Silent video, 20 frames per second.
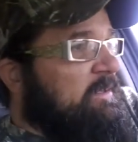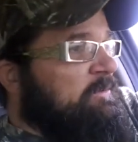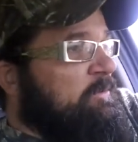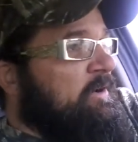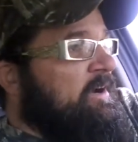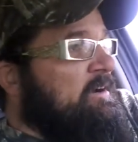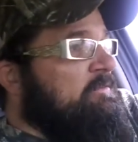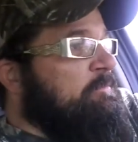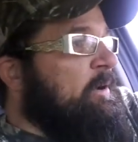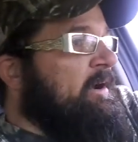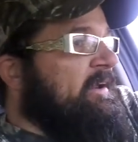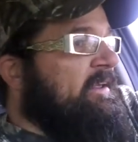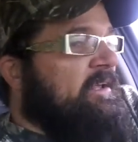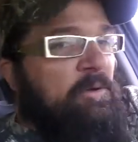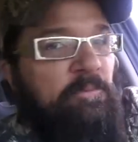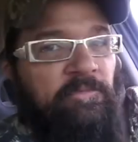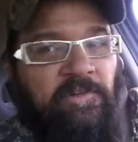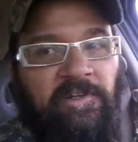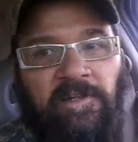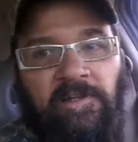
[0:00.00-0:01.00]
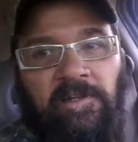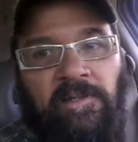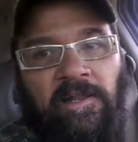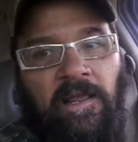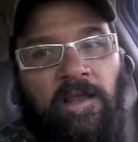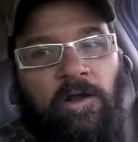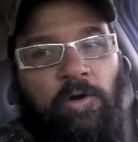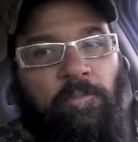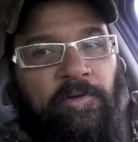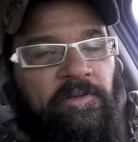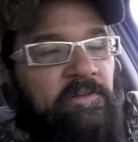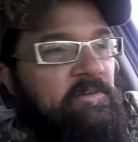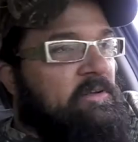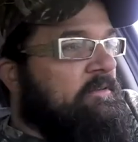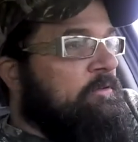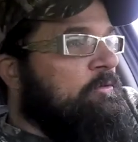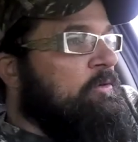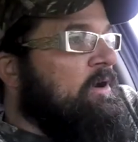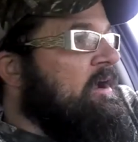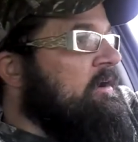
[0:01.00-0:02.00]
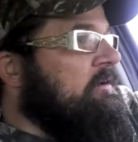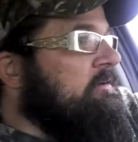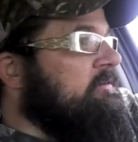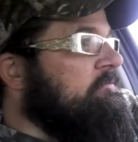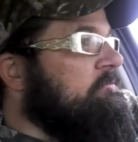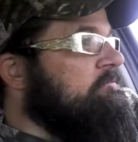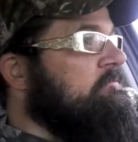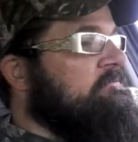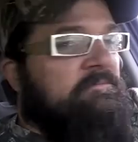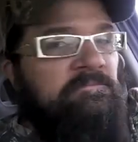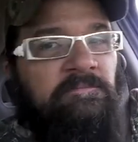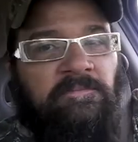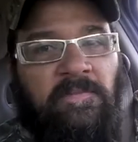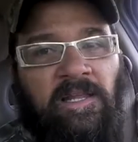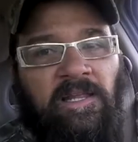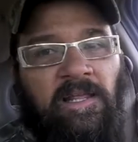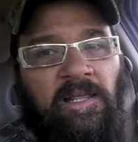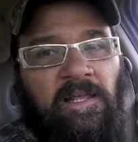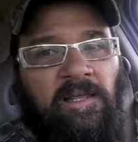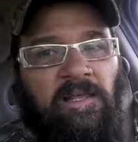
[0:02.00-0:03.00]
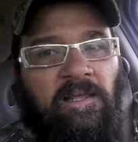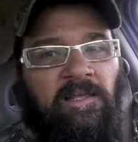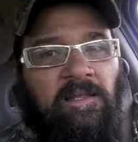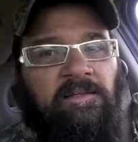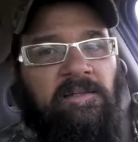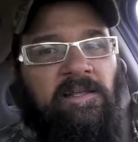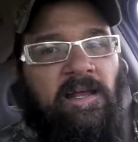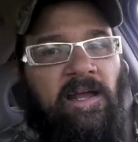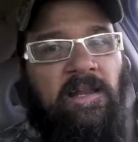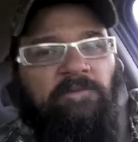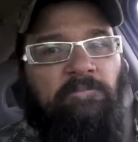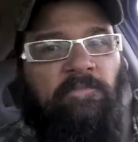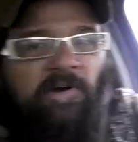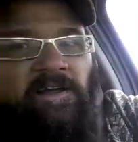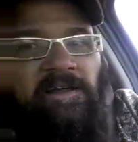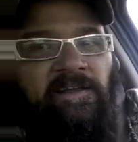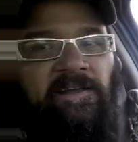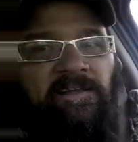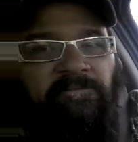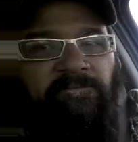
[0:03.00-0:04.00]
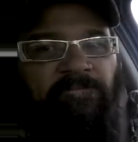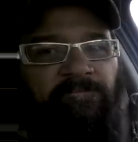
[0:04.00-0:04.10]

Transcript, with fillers: where everybody comes in and they help each other out. Kind of my